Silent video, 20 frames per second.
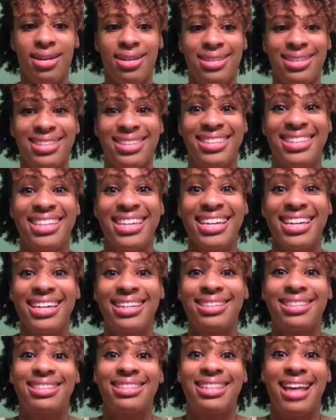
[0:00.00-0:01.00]
see
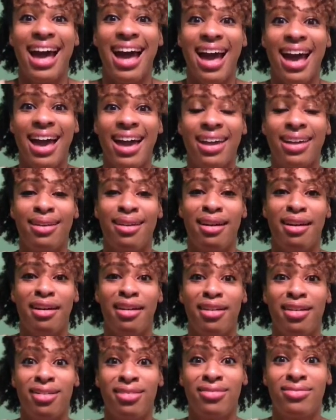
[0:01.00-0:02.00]
inside
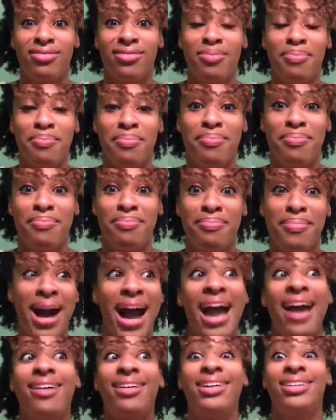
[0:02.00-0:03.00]
of
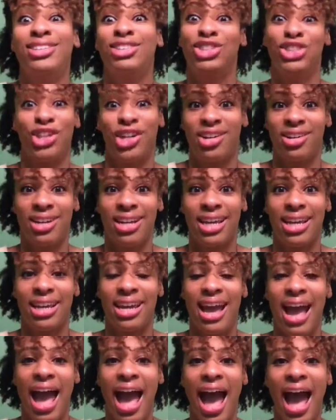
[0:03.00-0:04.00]
my
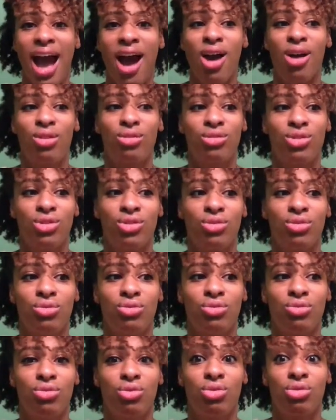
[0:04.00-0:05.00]
journey how
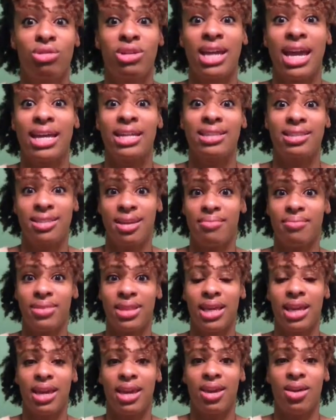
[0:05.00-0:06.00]
to create
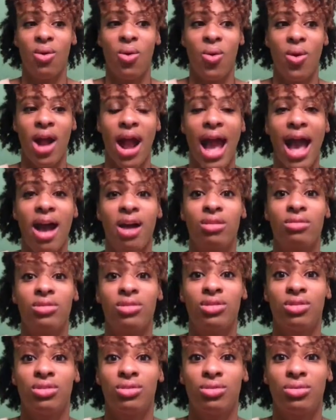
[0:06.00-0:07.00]
something or how
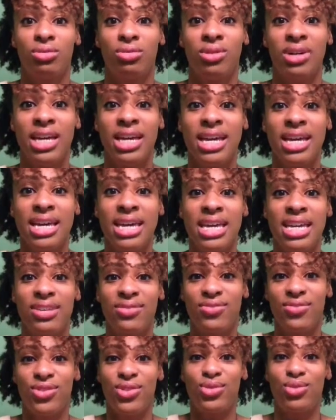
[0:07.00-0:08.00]
to
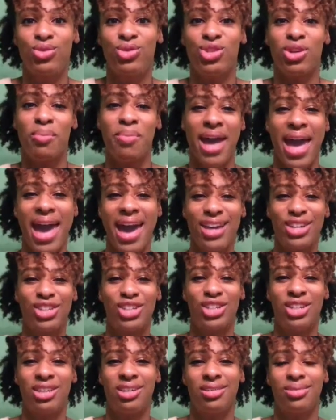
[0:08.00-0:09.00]
infuse your
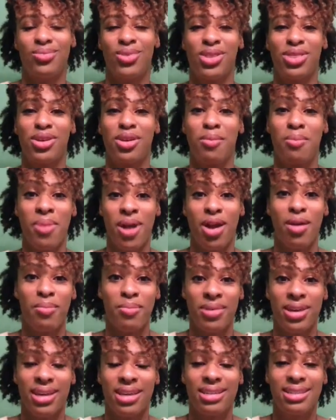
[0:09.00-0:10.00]
passion with your
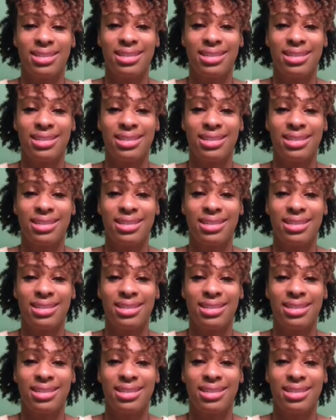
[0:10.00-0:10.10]
purpose.